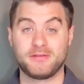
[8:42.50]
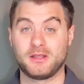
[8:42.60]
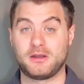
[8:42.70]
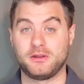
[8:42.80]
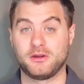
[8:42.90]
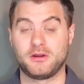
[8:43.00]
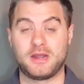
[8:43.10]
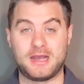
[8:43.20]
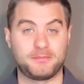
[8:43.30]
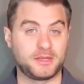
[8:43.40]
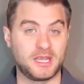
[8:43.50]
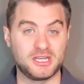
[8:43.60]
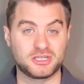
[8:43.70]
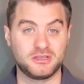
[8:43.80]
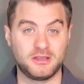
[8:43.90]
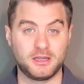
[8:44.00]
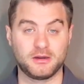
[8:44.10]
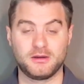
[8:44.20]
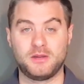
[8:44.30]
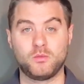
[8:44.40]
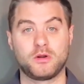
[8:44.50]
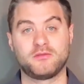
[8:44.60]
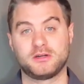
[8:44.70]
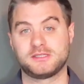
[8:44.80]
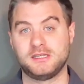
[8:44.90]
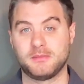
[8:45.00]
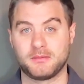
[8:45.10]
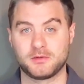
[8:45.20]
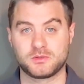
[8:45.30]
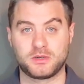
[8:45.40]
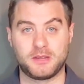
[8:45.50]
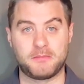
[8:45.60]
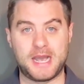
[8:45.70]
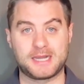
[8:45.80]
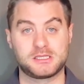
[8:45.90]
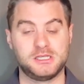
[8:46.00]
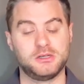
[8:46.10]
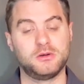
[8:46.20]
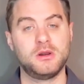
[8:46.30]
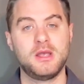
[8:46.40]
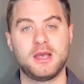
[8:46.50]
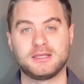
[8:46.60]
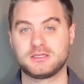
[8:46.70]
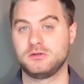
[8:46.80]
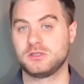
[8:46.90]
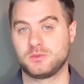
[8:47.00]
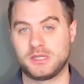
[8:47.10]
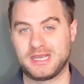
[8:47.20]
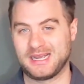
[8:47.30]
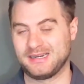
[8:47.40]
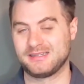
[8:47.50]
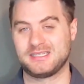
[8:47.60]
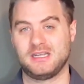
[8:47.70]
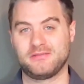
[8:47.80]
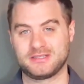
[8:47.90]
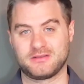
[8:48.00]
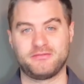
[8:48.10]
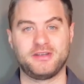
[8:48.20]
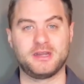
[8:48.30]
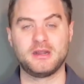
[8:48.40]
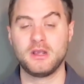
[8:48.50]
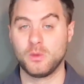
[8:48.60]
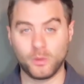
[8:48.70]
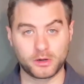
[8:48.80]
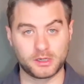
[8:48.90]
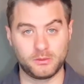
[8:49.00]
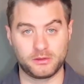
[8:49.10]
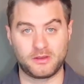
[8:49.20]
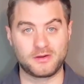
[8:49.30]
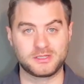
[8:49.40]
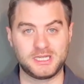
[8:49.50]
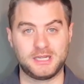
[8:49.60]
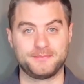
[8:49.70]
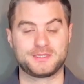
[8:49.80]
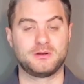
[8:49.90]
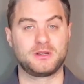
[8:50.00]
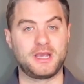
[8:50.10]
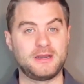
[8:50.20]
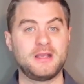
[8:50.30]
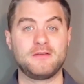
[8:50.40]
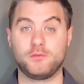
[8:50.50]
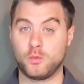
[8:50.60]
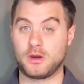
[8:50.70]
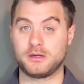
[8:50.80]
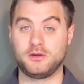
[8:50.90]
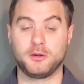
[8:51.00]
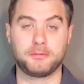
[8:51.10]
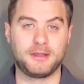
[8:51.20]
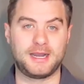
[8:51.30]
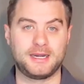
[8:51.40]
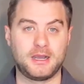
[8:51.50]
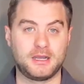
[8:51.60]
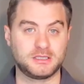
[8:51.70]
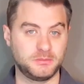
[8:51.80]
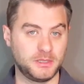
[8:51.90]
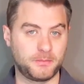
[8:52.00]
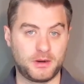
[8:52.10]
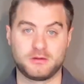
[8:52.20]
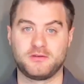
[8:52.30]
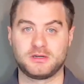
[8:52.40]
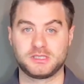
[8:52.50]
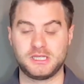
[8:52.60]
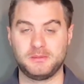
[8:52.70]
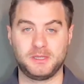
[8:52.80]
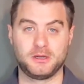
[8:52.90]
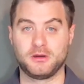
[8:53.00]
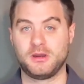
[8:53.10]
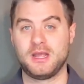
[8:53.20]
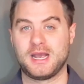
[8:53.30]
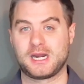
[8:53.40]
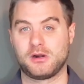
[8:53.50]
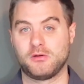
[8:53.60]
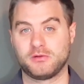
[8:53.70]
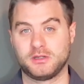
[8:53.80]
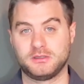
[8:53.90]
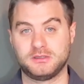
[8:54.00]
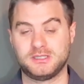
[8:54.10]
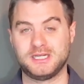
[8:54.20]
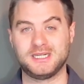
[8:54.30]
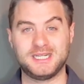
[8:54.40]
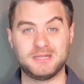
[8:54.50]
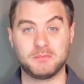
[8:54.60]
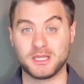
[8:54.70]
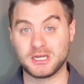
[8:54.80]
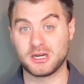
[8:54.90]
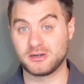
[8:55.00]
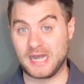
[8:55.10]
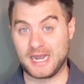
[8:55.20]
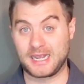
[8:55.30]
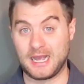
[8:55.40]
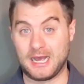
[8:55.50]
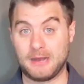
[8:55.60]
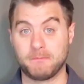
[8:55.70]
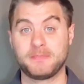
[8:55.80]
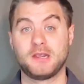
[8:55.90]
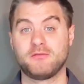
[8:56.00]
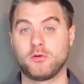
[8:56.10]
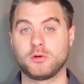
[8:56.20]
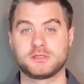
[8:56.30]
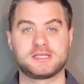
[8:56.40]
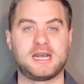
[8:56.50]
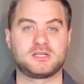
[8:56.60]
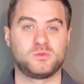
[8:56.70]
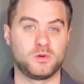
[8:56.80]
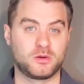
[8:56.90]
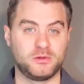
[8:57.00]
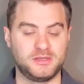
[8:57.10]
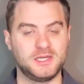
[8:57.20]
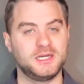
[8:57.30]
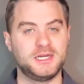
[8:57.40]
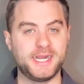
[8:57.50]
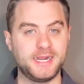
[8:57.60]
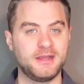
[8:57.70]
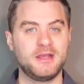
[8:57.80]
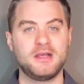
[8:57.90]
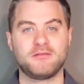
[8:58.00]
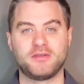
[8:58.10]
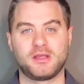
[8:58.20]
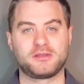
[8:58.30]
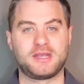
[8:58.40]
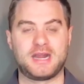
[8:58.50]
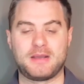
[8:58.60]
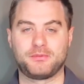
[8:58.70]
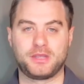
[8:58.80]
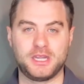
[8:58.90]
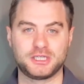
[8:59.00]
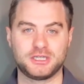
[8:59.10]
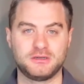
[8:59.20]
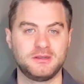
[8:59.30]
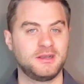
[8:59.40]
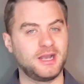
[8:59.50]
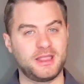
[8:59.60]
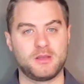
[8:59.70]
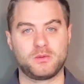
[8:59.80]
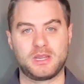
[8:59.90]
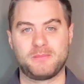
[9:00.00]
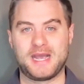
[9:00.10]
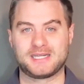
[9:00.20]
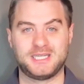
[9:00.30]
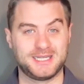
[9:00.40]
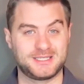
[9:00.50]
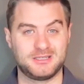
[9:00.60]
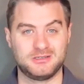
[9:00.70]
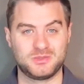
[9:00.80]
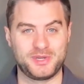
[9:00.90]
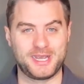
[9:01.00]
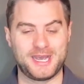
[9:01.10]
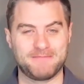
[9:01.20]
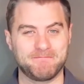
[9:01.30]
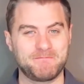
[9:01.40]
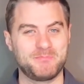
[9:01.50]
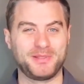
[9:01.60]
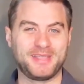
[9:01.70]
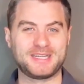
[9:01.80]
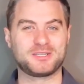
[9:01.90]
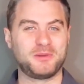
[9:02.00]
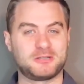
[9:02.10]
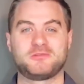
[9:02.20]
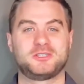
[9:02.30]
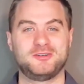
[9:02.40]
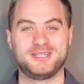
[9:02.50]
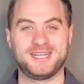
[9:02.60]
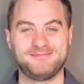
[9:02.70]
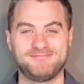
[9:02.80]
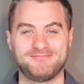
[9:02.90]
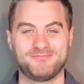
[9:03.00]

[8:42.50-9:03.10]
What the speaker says: Fill out your application there, and one of our team members will get back to you as soon as we can to see if it's a fit working with our team. So again, if you wanted to apply to be a part of our team here, head on over to d2dmillionaire.com/work with D2D. Fill out that application, and then we'll get back to you as soon as we can. But thanks so much for tuning in.